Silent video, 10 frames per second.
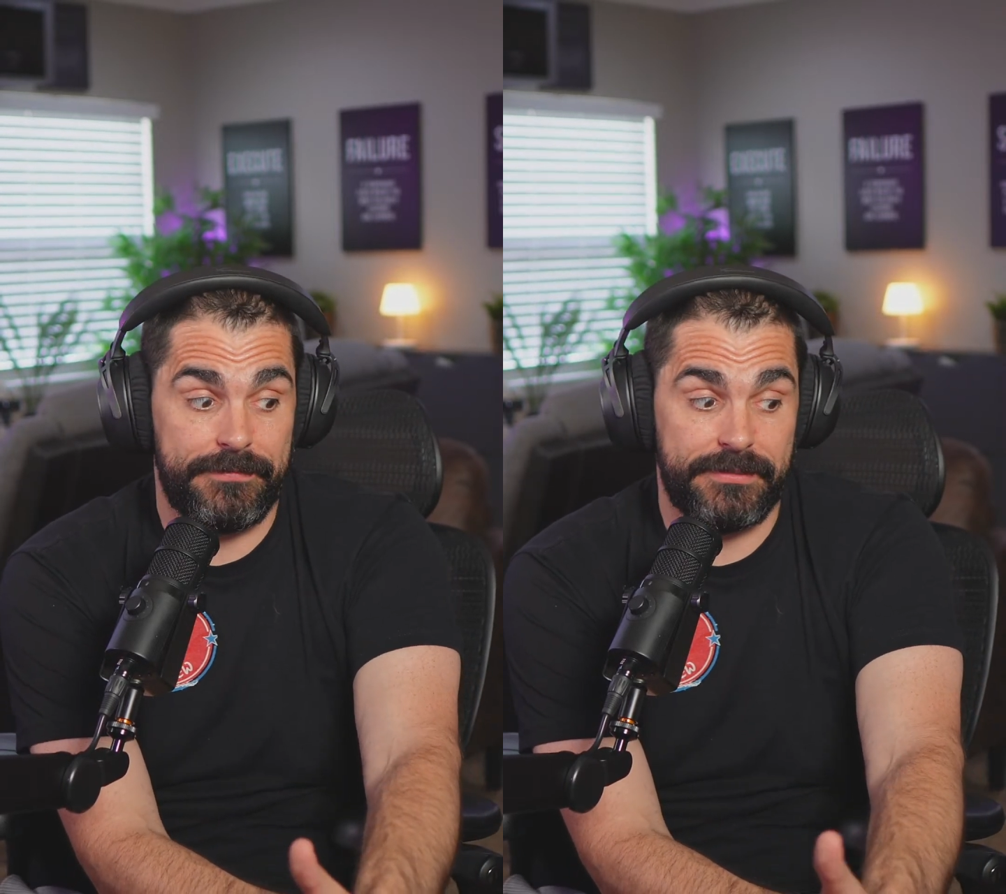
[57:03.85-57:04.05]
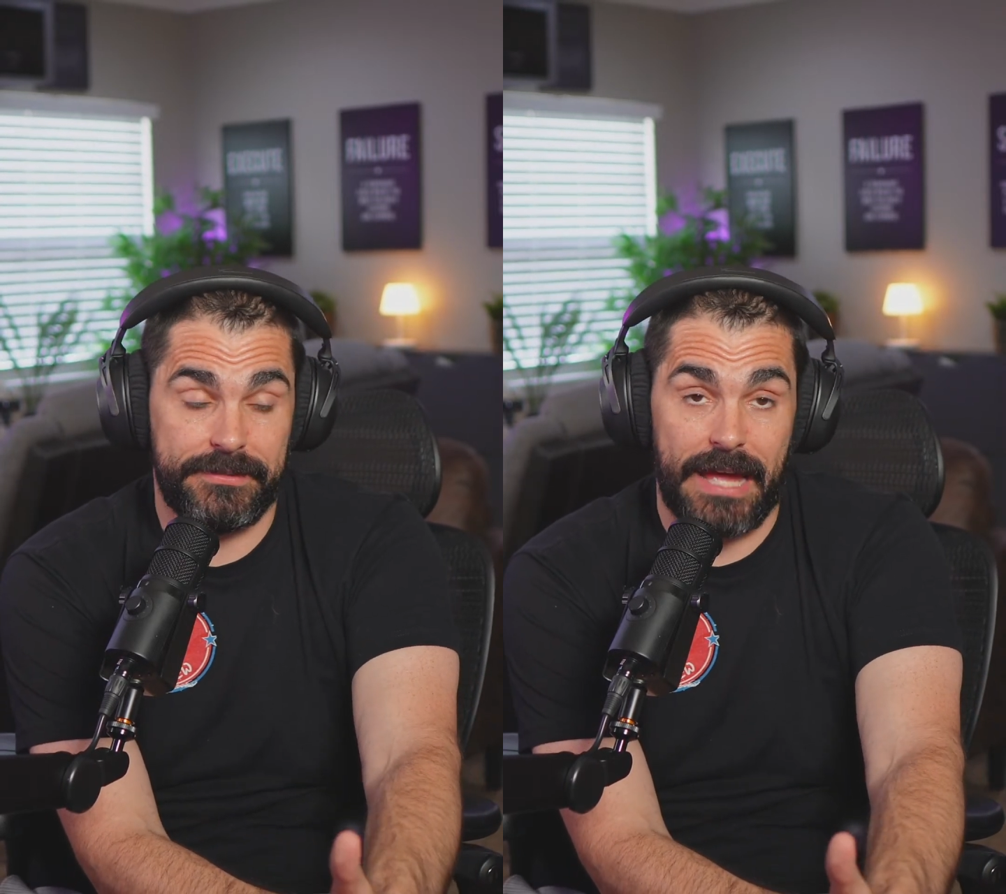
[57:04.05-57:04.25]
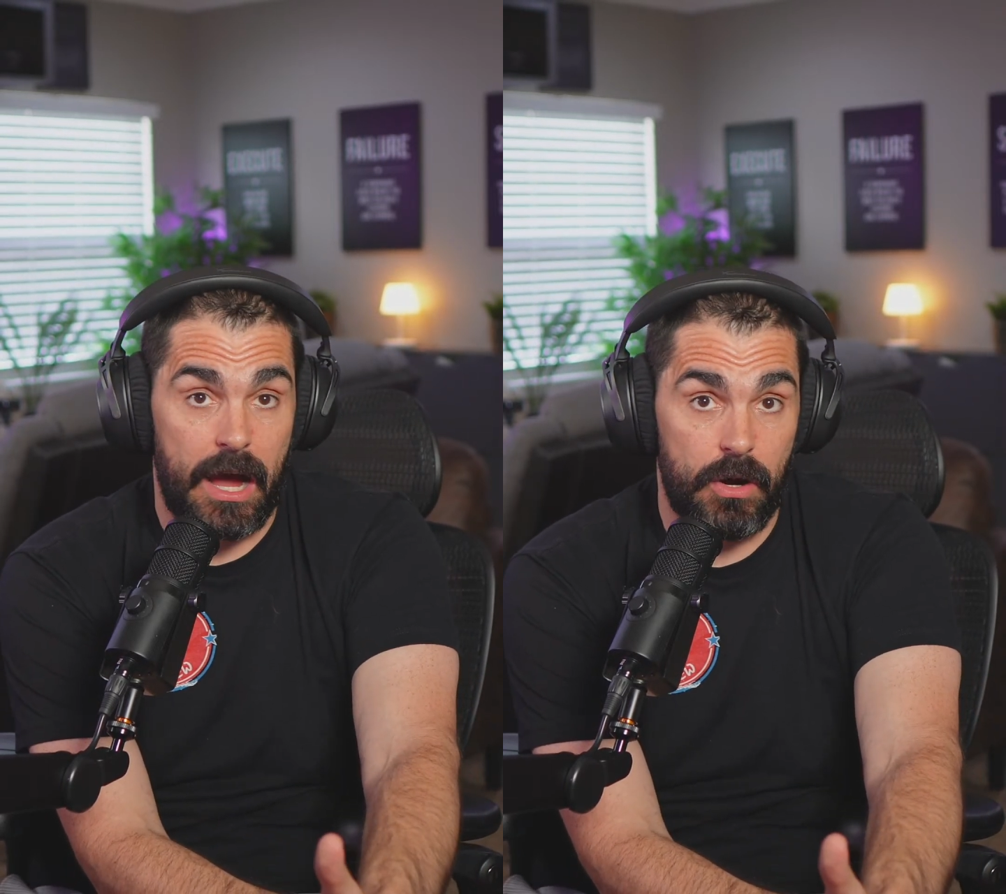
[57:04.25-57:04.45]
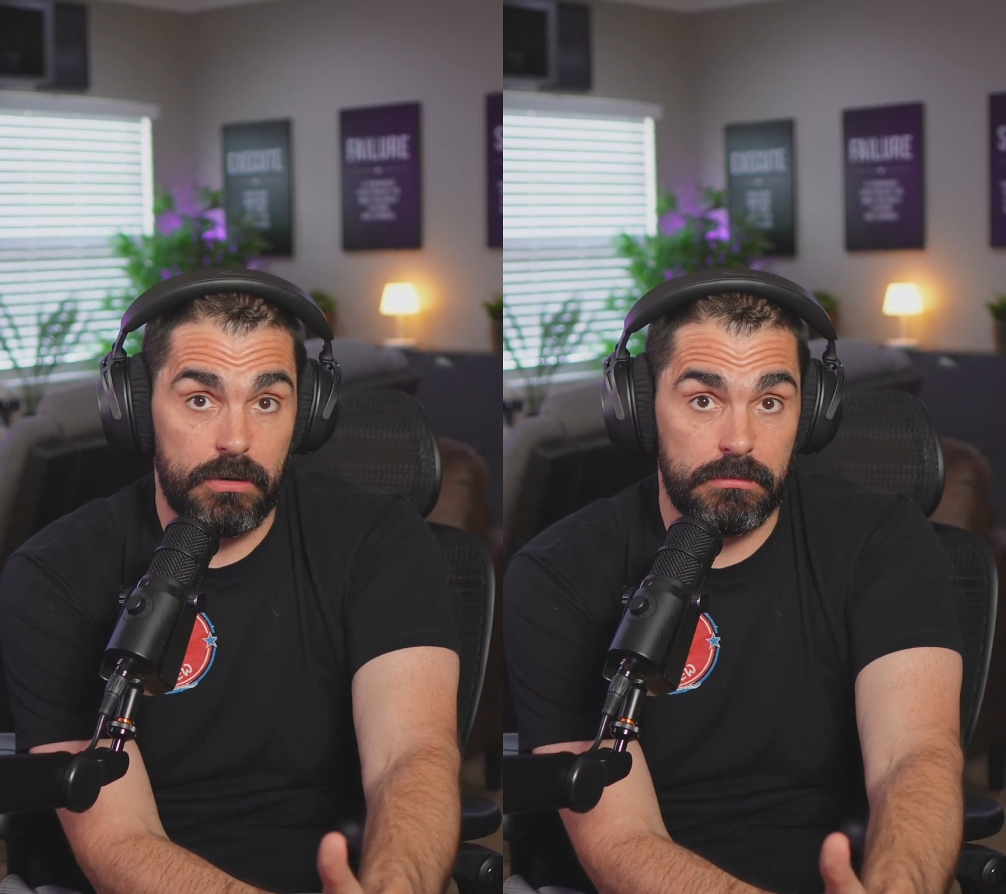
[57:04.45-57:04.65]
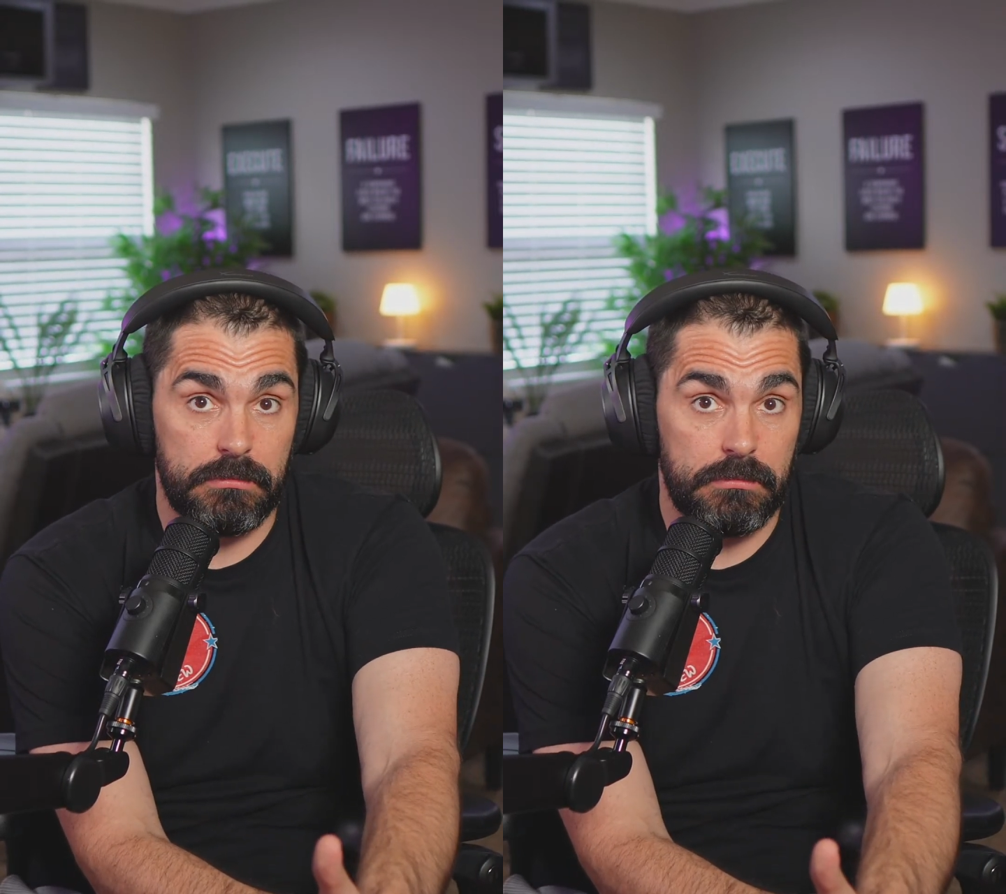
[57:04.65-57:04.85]

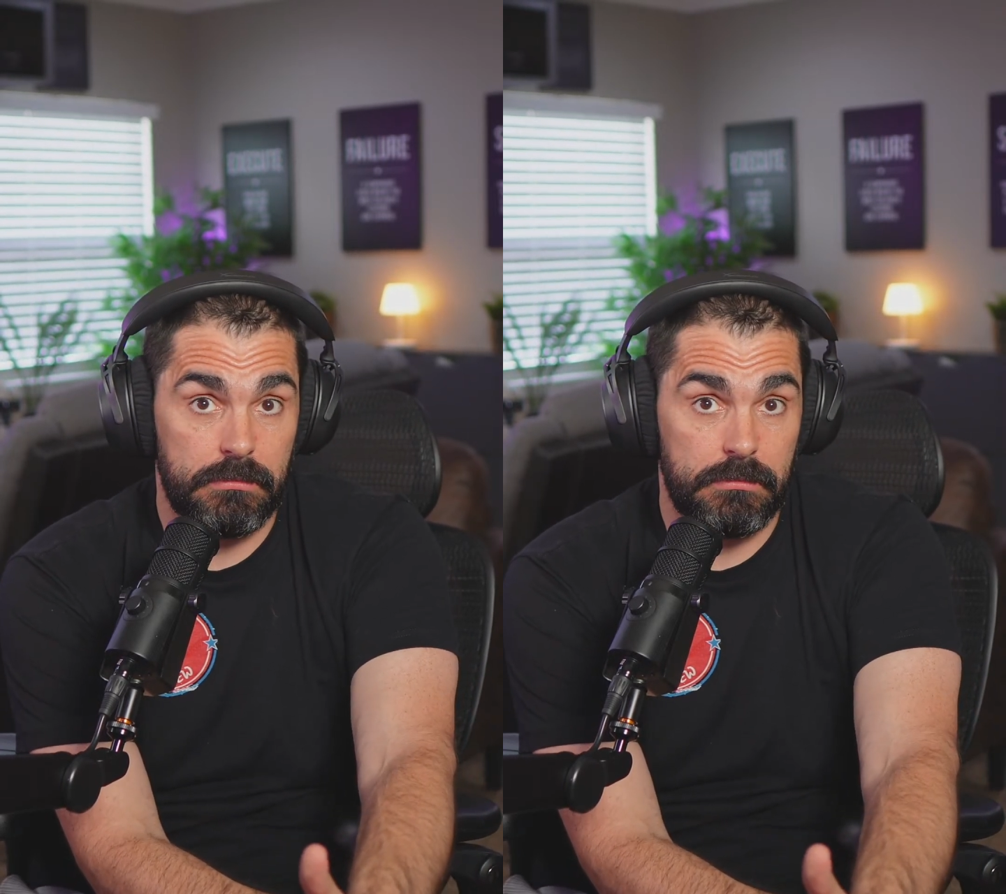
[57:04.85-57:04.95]
style